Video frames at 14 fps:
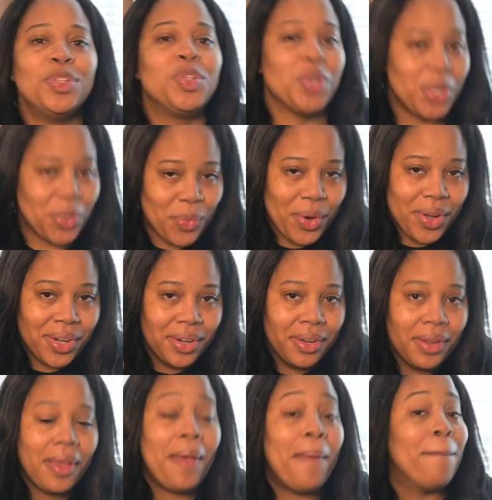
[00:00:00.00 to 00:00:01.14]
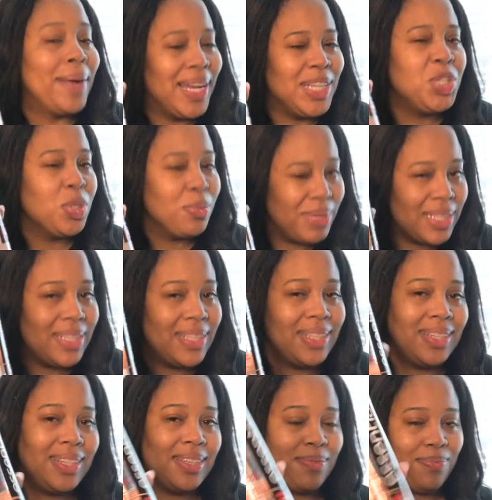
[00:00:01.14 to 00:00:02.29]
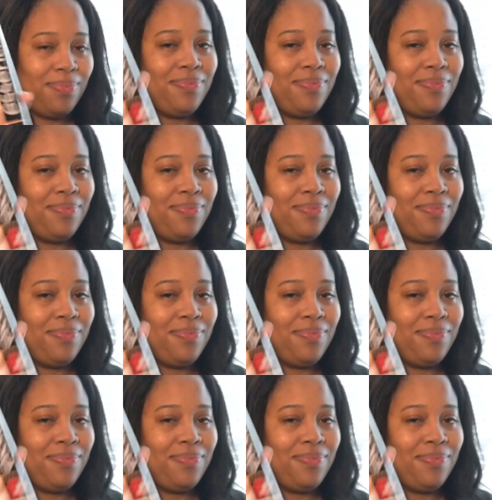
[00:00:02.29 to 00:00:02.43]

drink water and mind your business.